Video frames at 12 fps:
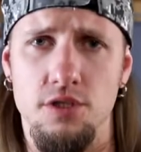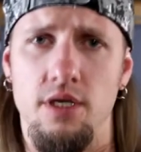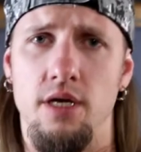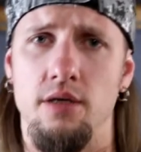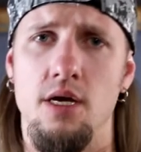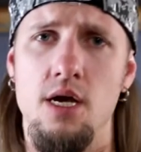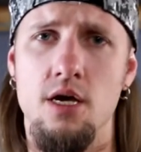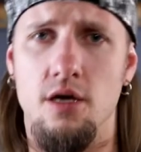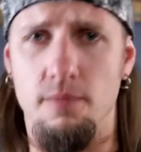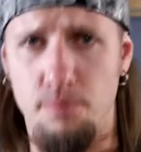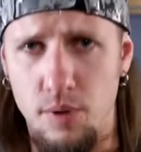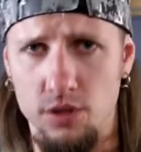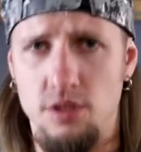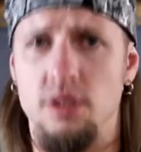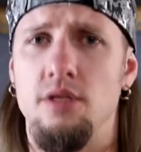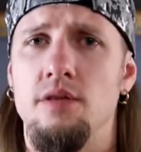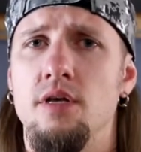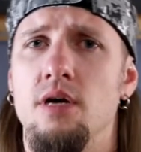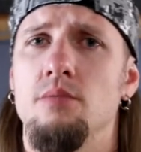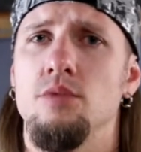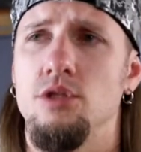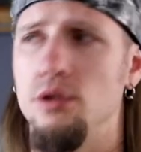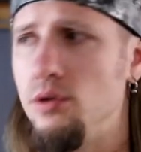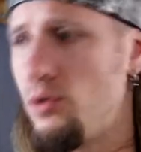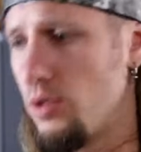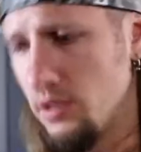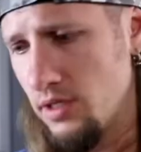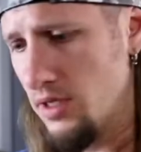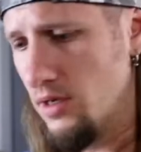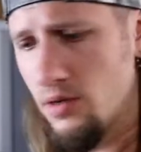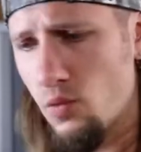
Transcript: then compositing them to the